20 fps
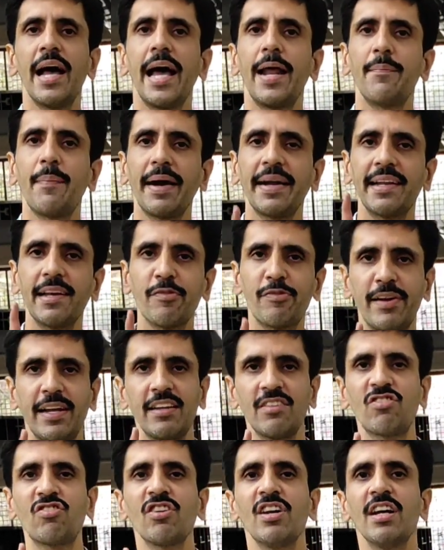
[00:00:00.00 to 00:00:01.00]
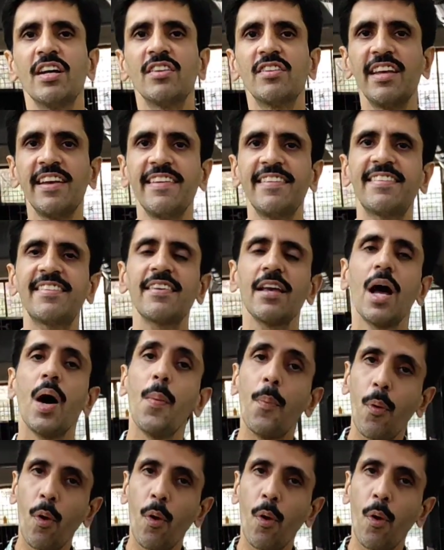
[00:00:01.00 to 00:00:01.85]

And my dear friends, this